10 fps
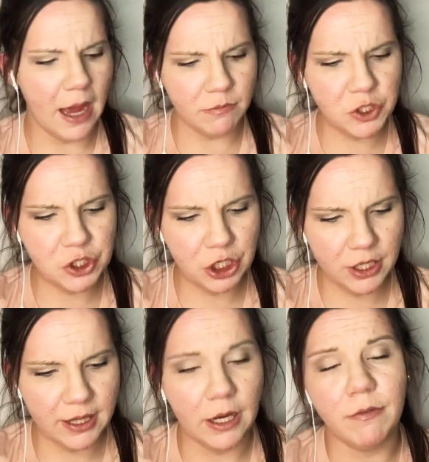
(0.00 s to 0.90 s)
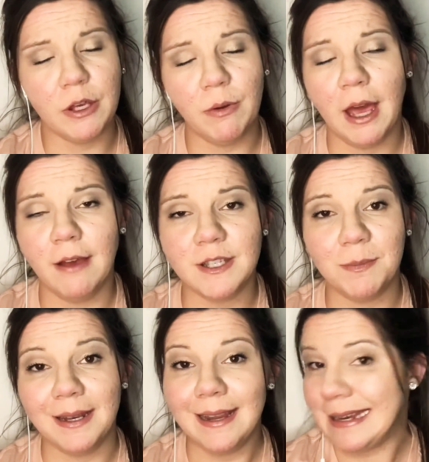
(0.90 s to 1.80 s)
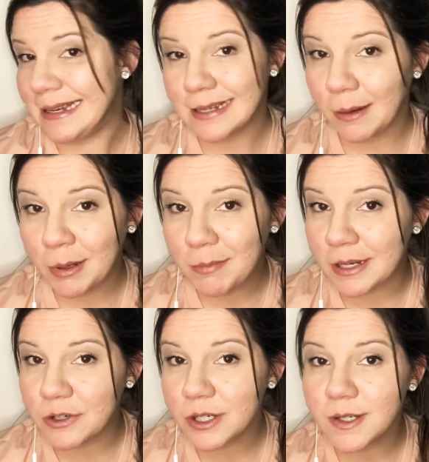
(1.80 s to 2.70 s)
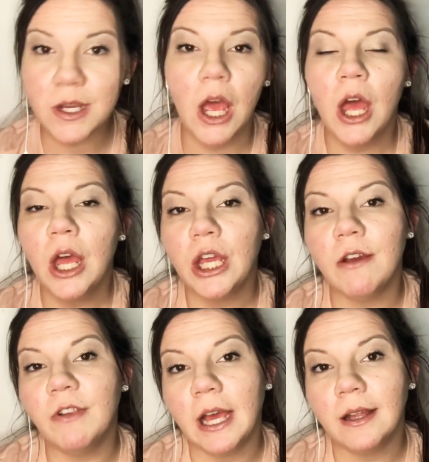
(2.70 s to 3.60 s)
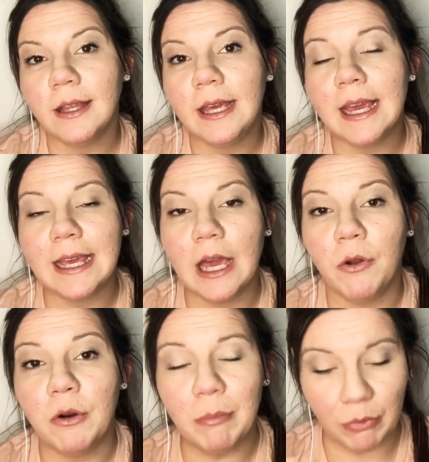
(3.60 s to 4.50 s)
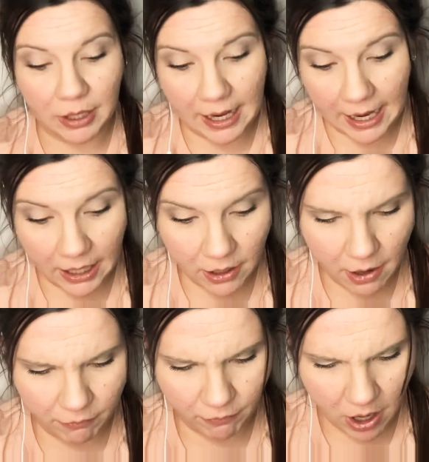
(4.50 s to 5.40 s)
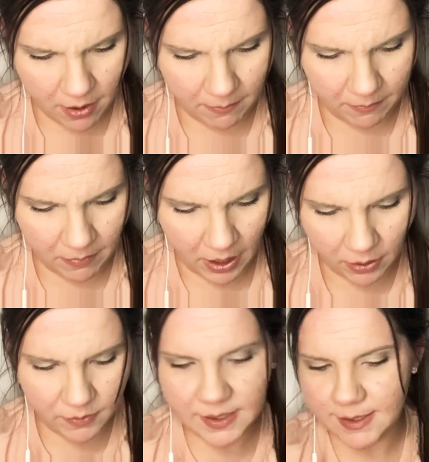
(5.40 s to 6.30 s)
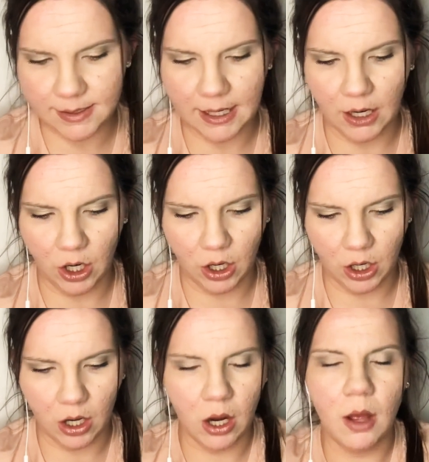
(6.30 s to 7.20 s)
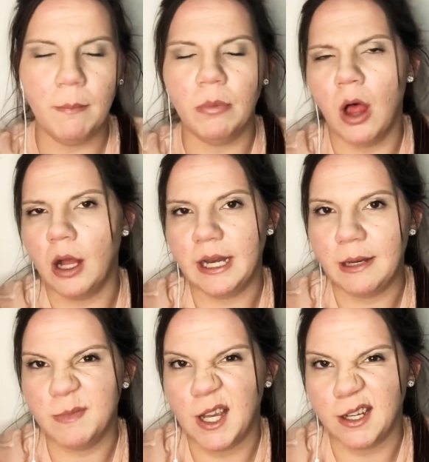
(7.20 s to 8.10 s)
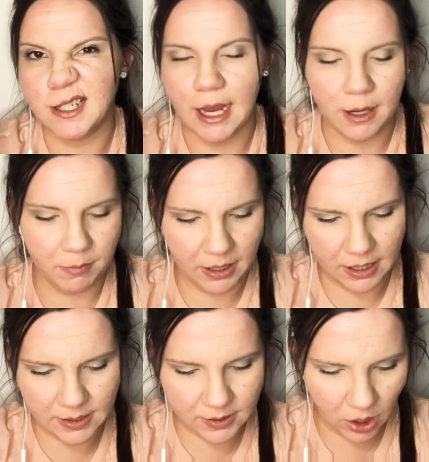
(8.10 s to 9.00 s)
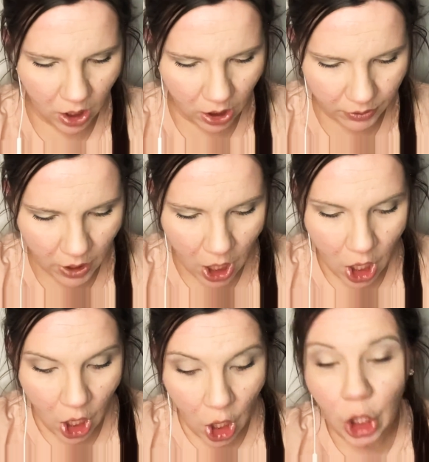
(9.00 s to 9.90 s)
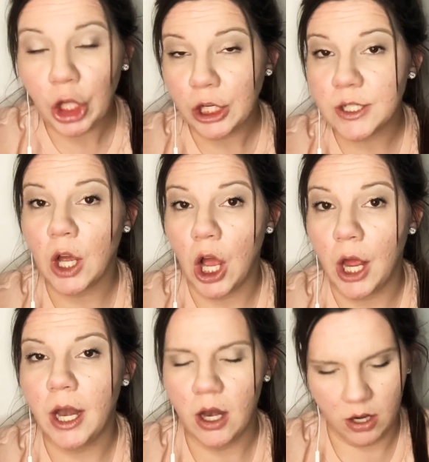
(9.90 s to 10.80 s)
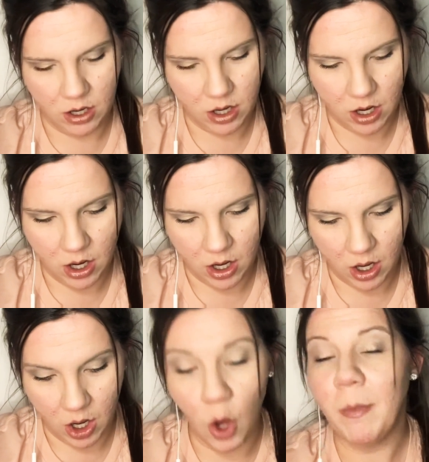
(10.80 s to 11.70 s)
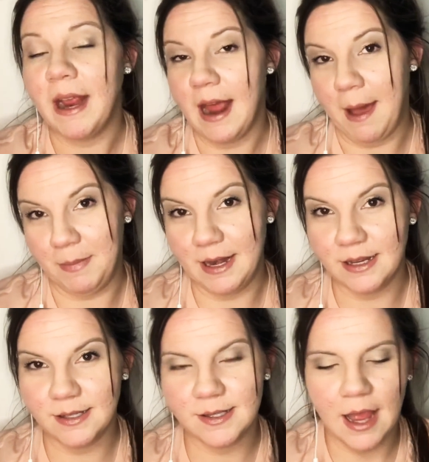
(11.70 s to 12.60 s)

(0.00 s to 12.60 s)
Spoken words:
sure that if you have spent any time on Pinterest, you've likely encountered Brienne from, I always get her blog name tongue-tied, but it's called Hooked on Homemade Happiness.